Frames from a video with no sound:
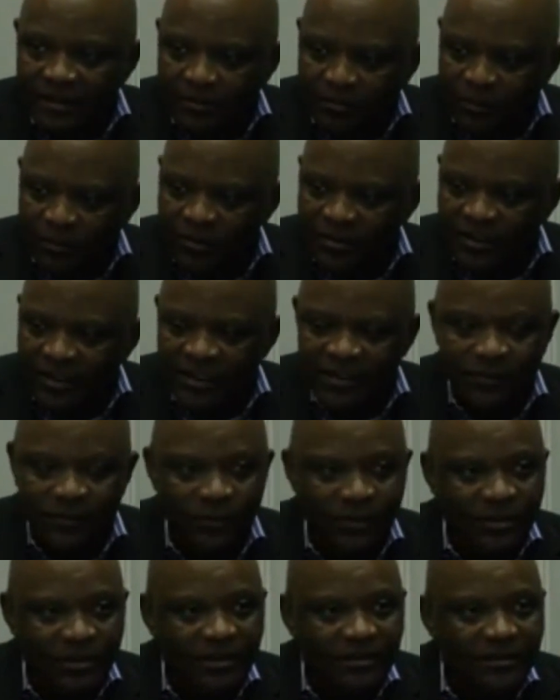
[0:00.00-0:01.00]
process
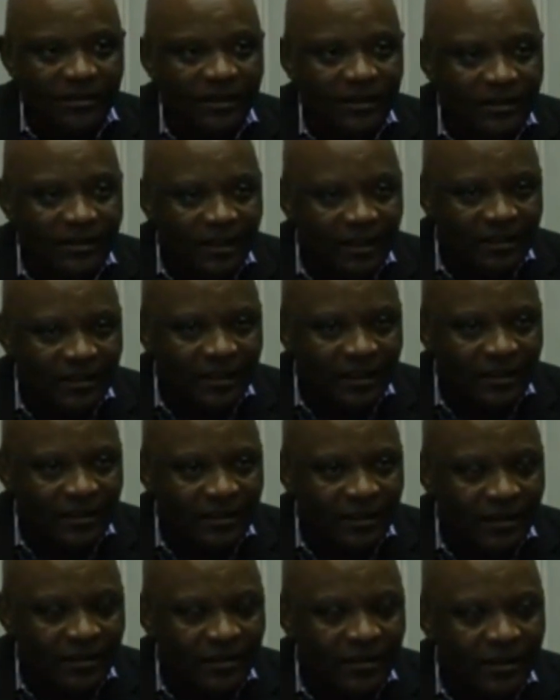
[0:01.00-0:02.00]
with
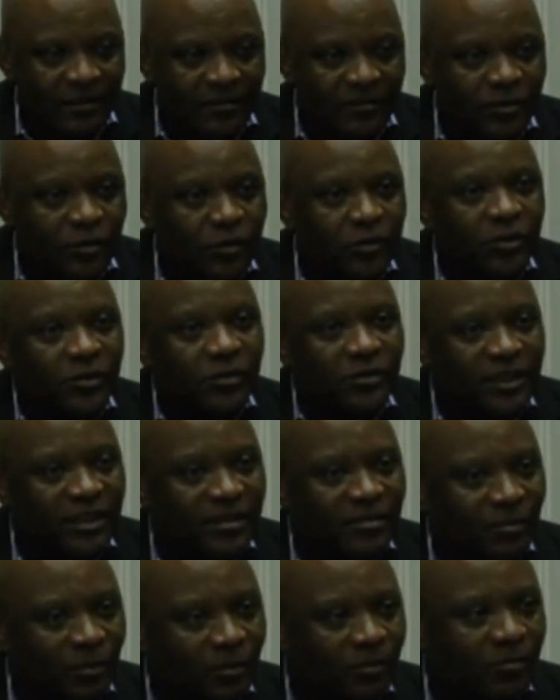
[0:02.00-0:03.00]

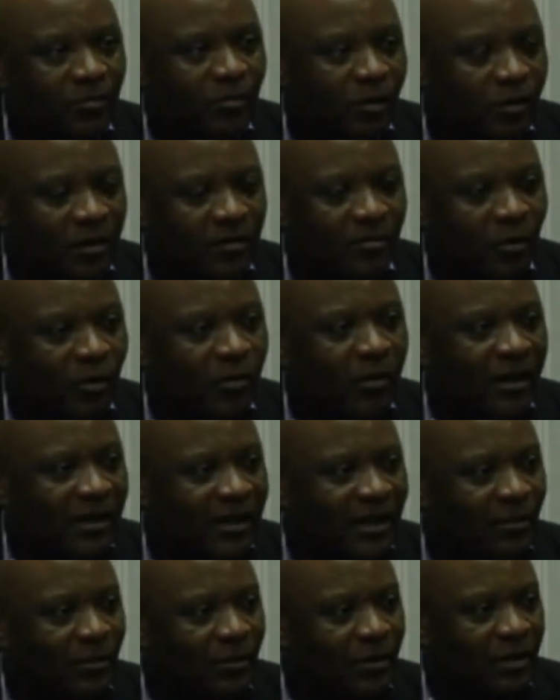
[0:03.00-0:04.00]
introducing mobile
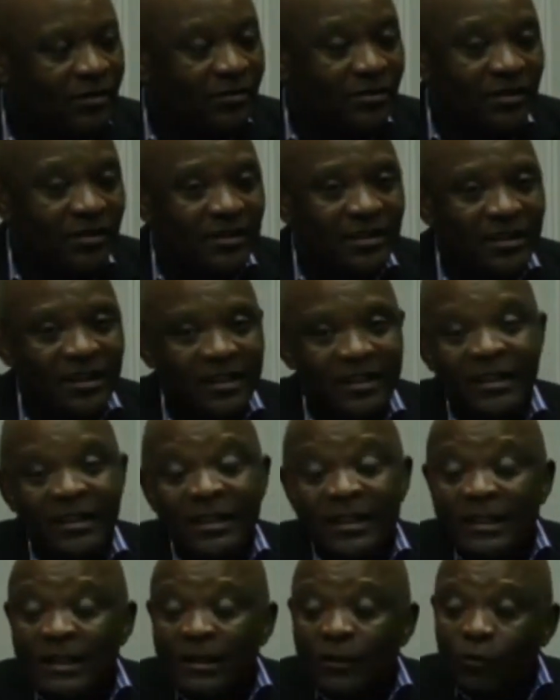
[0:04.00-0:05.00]
laboratories there.
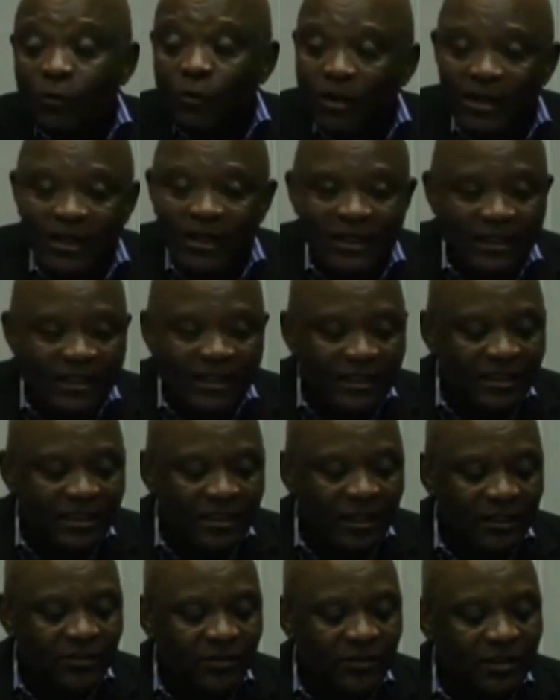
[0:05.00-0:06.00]
Whether that is
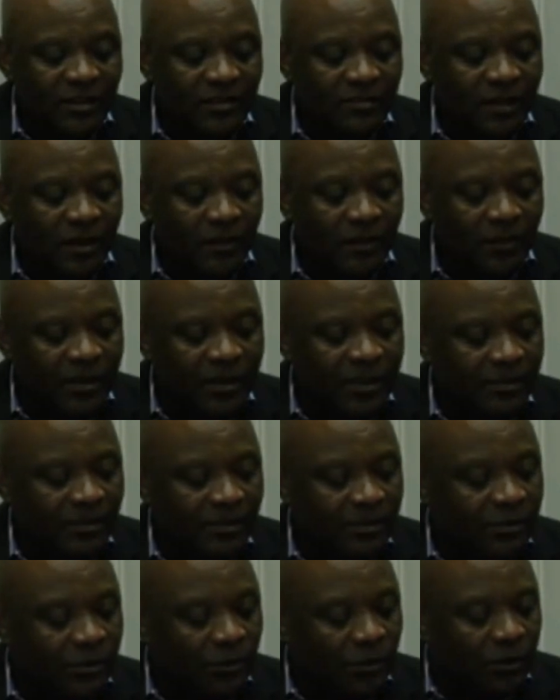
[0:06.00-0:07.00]
actually
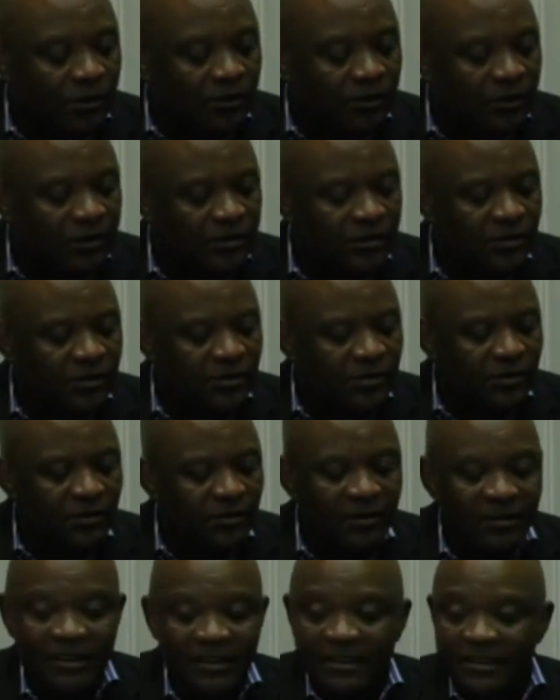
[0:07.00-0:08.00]
applicable to all countries or
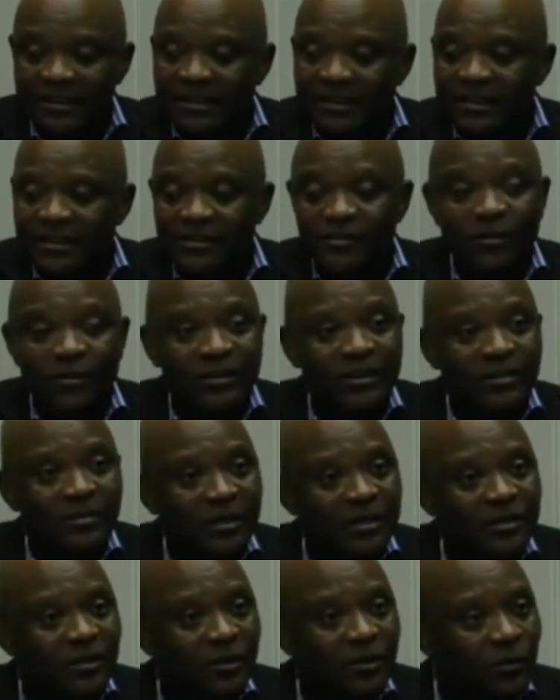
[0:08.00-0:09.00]
not is not the
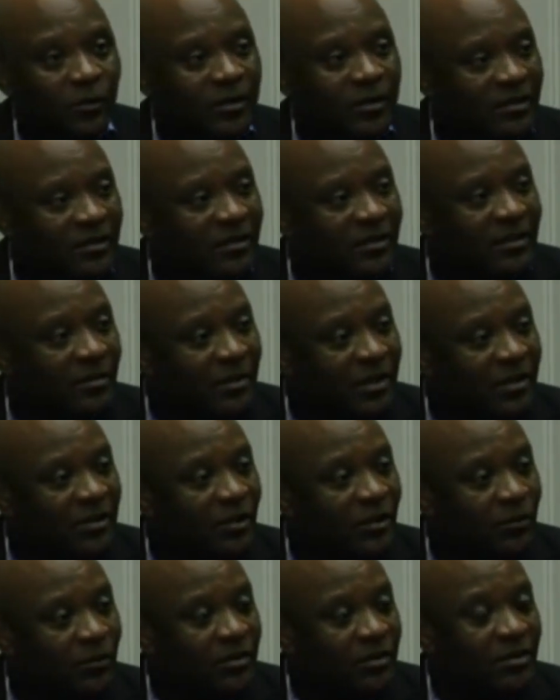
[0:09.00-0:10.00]
major question. The major
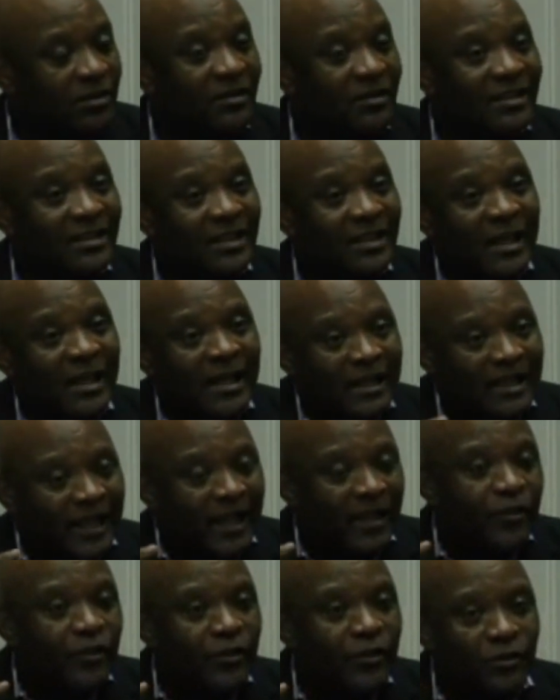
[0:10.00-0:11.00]
question is,
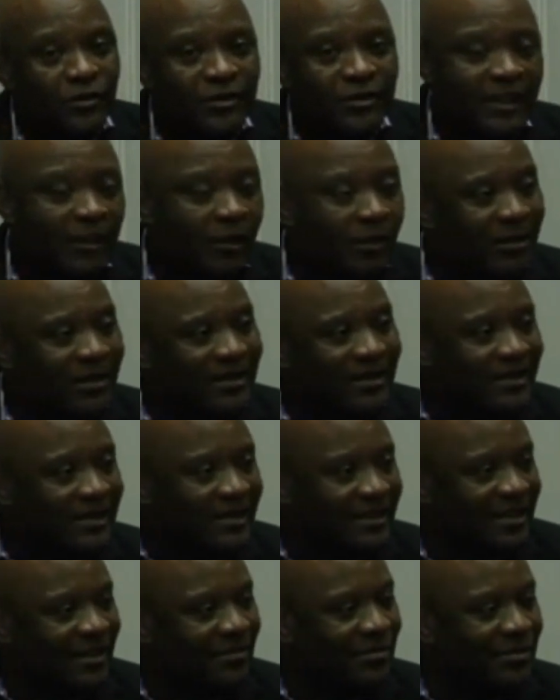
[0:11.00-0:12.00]
can you set up a
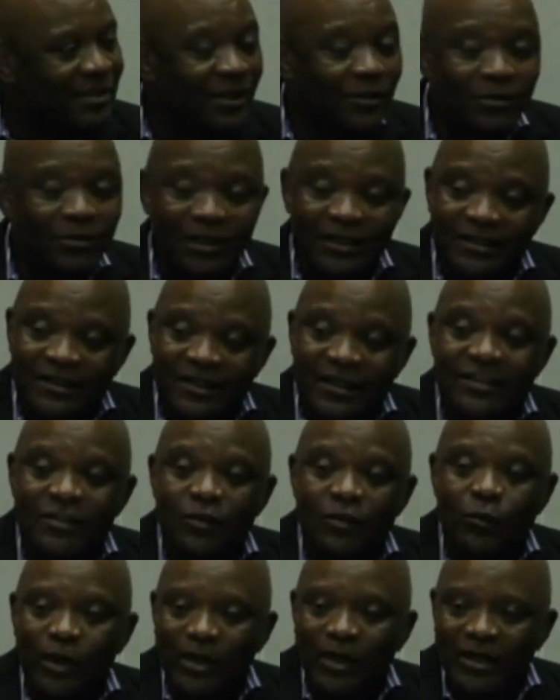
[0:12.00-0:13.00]
system that you can
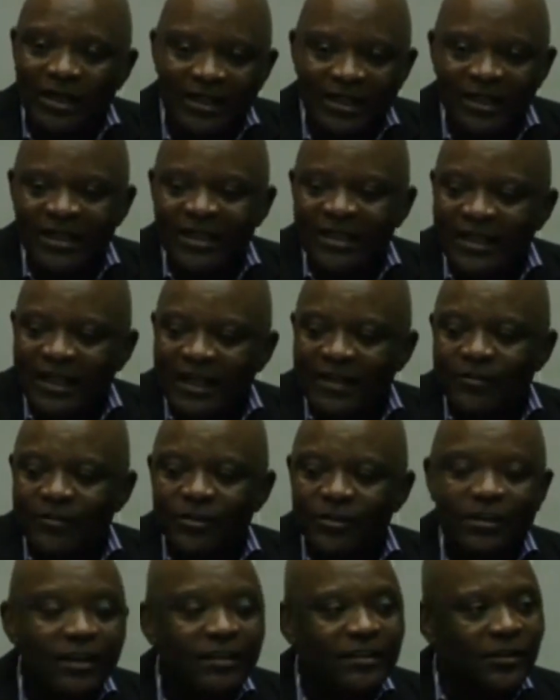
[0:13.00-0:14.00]
test quickly and
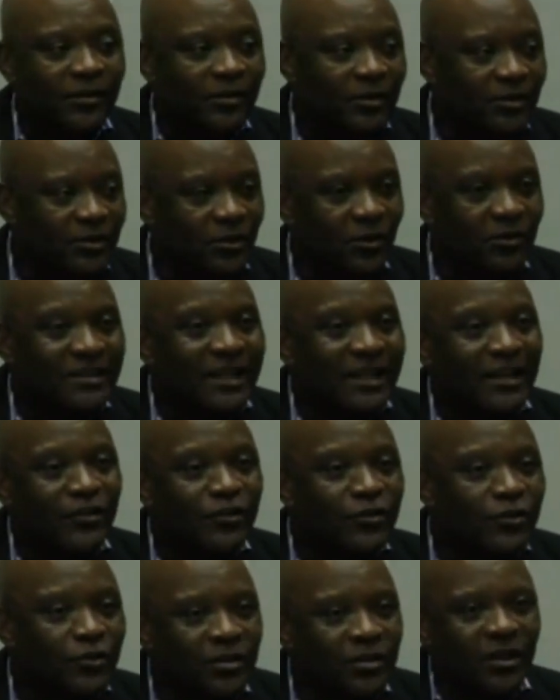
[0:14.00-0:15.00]
return the results and
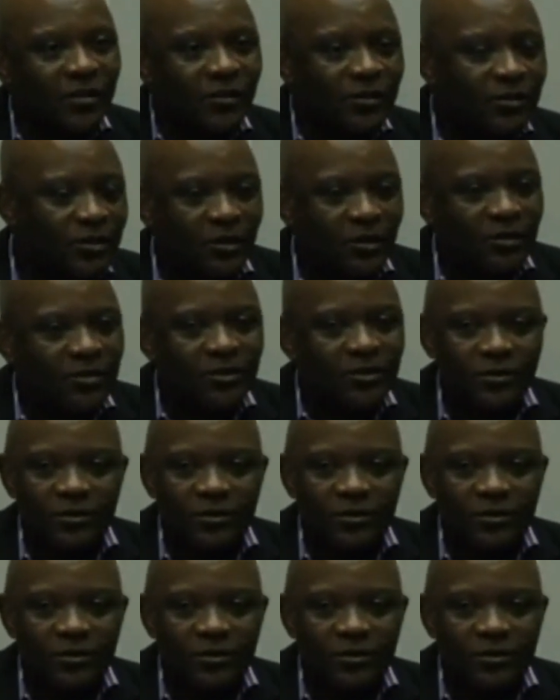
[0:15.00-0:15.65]
use the results